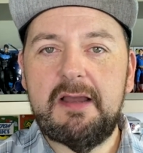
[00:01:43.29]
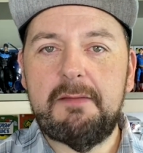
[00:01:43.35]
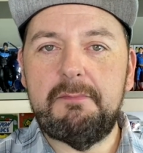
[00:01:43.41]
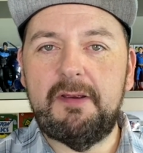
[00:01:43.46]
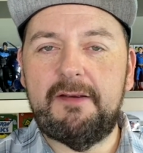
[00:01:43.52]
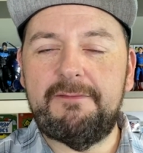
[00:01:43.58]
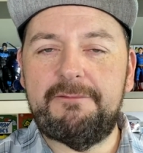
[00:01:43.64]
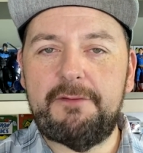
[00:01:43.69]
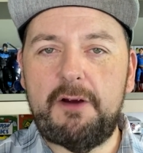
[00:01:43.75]

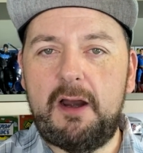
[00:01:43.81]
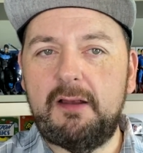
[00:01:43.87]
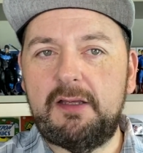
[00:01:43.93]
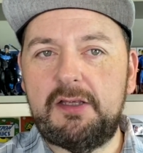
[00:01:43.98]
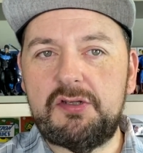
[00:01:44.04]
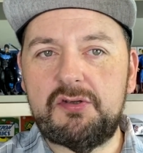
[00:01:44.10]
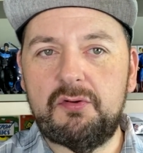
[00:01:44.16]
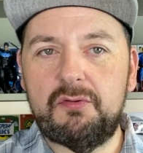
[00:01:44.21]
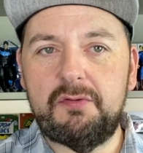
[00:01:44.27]

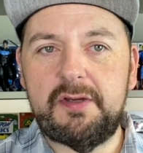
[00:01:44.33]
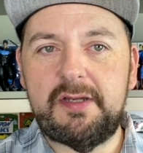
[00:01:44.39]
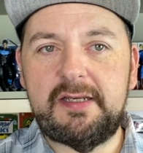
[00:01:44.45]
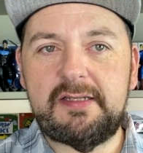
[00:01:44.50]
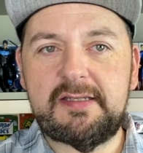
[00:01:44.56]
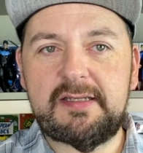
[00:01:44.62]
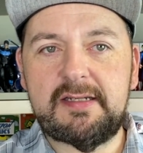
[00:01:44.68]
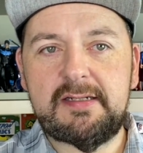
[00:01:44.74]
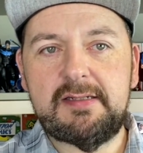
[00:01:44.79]
McFarlane
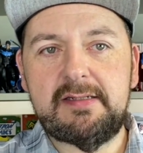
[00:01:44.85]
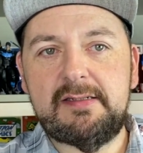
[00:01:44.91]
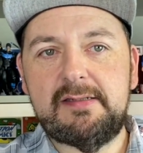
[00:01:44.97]
Toys,